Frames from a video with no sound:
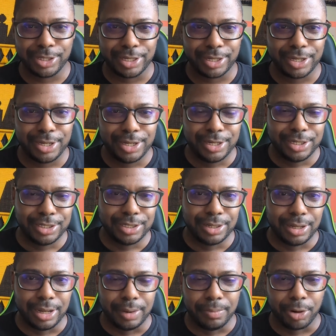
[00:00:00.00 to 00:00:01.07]
like
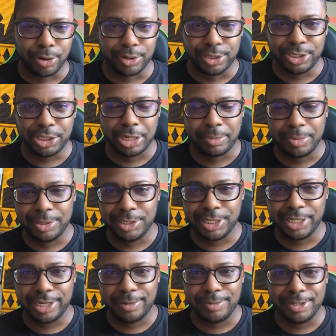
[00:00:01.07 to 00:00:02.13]
Barkley Shut Up and
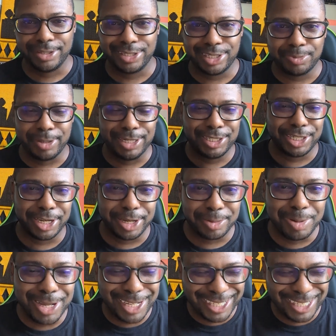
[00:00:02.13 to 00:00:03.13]
Jam and Space Jam.